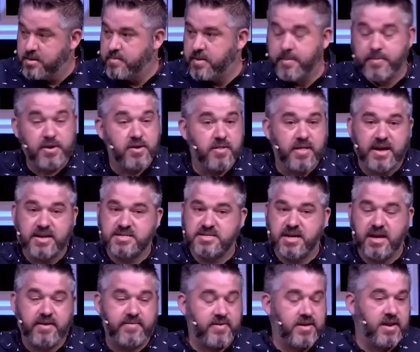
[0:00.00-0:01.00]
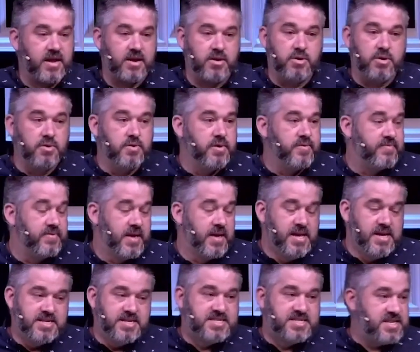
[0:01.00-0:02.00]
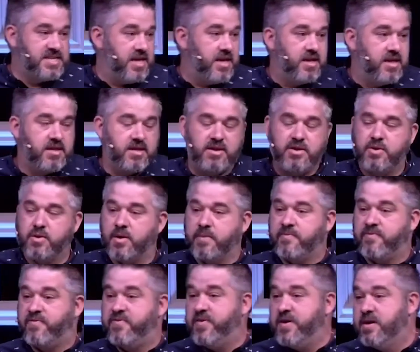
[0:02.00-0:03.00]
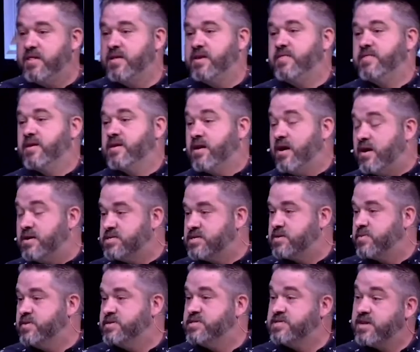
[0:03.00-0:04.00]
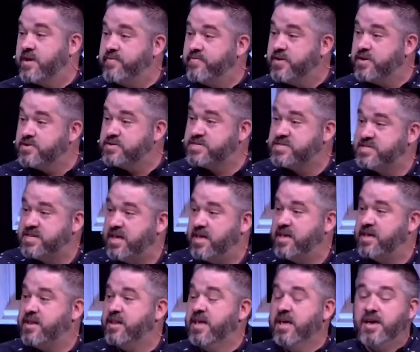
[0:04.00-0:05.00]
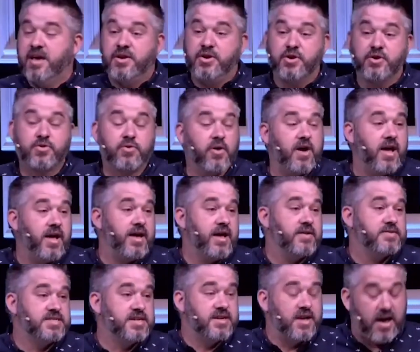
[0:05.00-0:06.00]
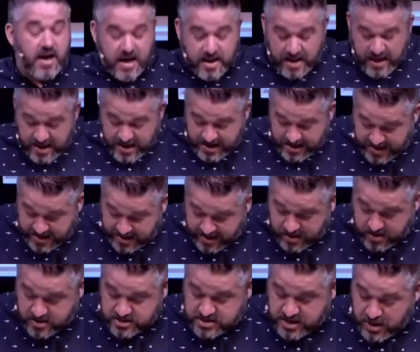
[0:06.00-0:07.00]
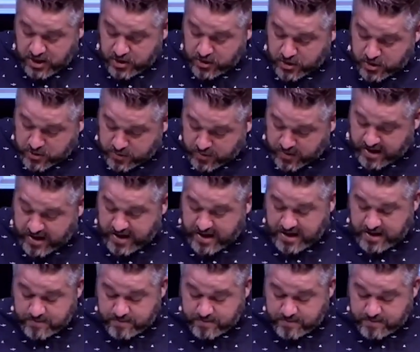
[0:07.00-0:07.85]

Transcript: Maybe you're like David and you have sinned and you are feeling the consequences of those sin and you're crying out to God and he hears your cry.